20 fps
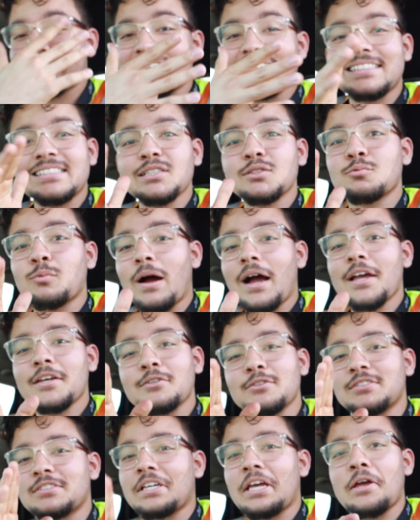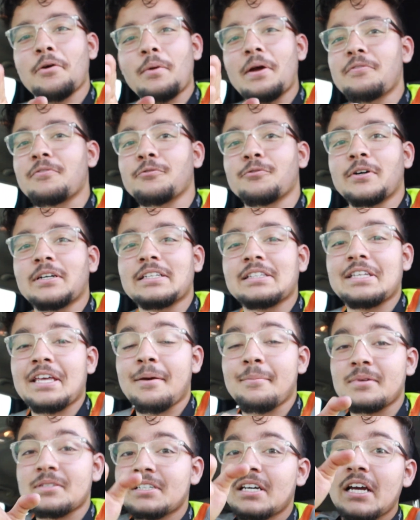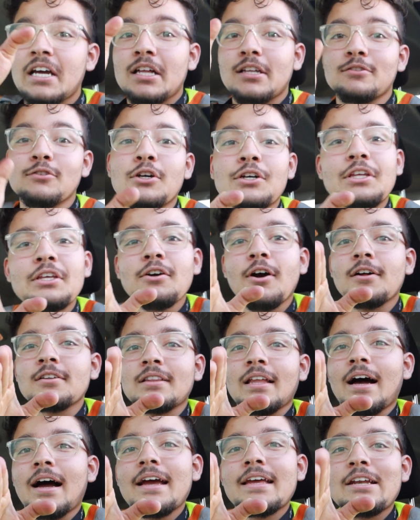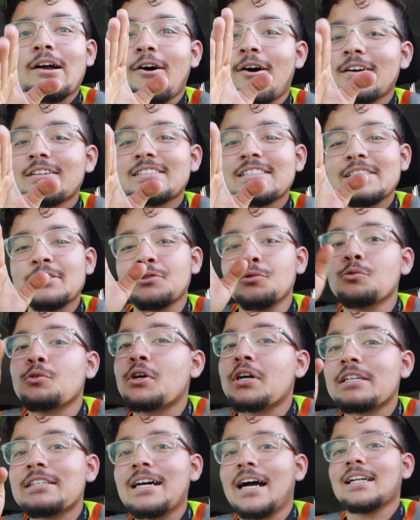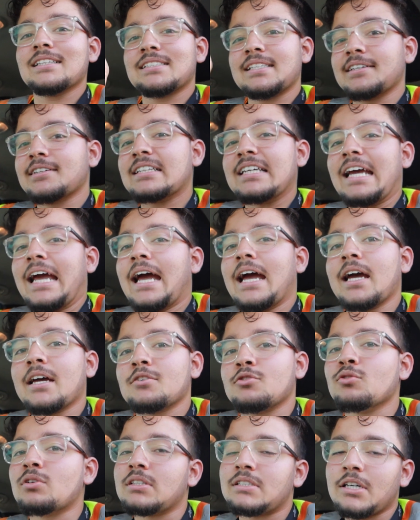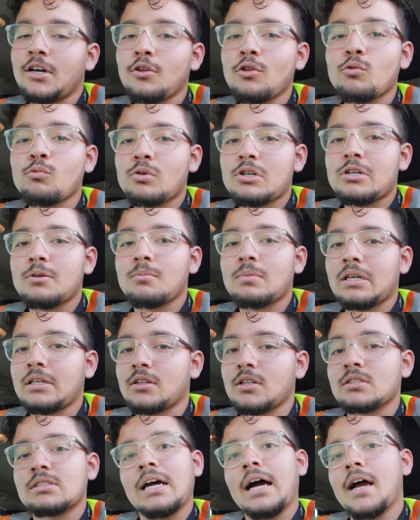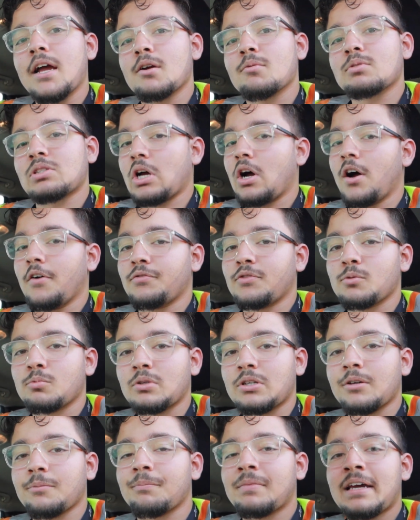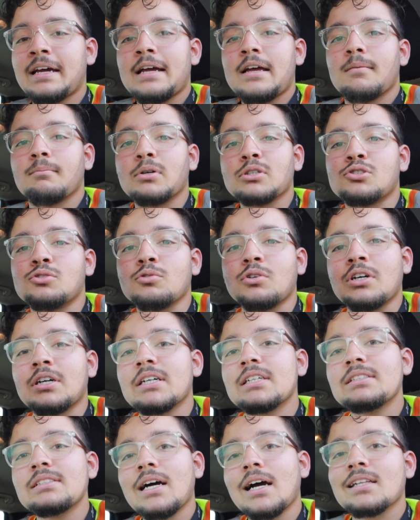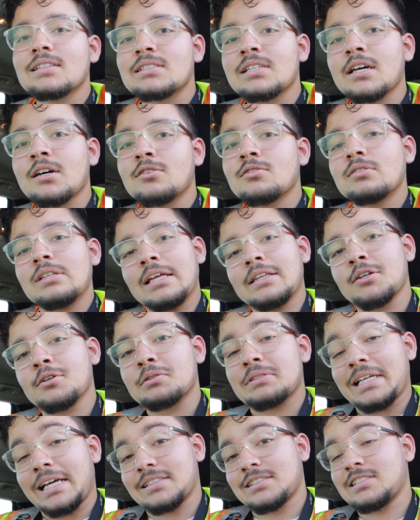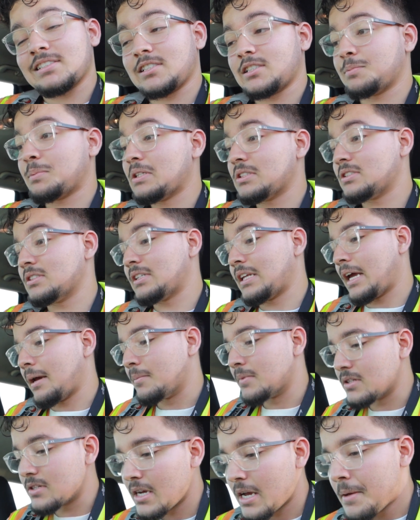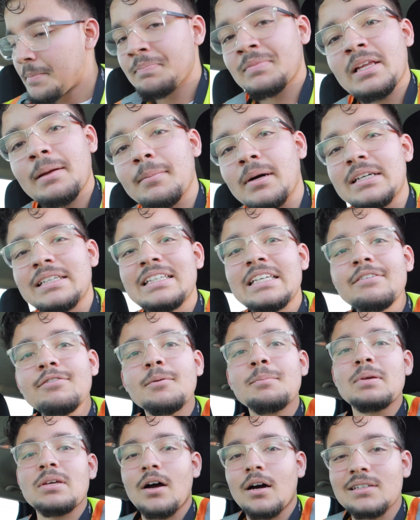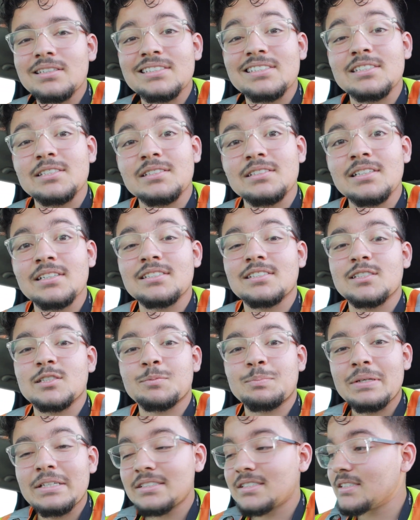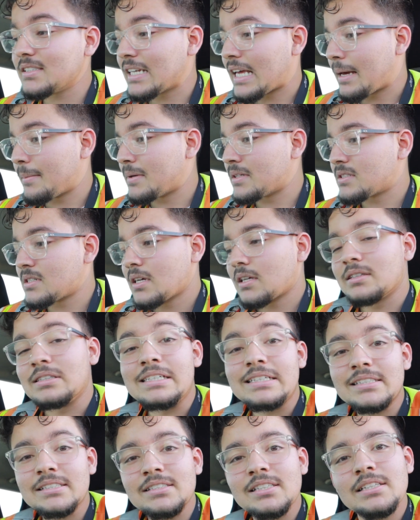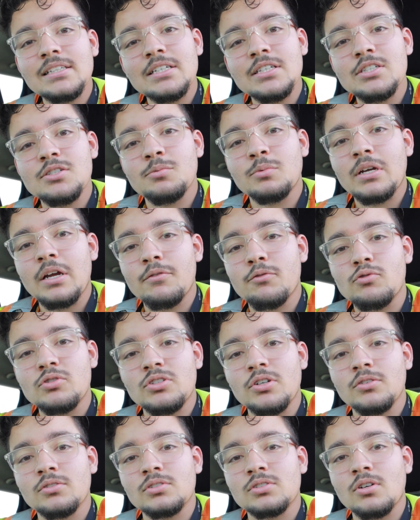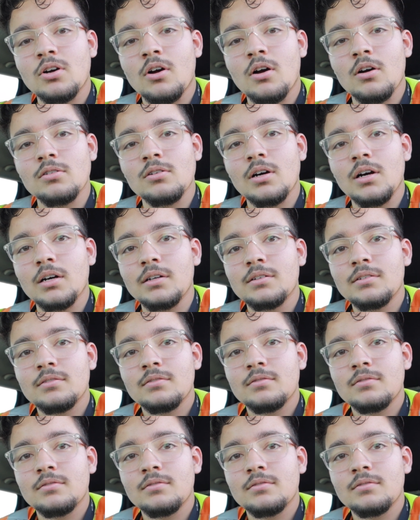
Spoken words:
This is why you stay away from front end damage. Looking online, honestly, you could not tell you could tell the rim and the tire was off the rim, but you could not tell that there was actually suspension damage. But even beyond the suspension damage, listen to the engine whenever we turn this car on.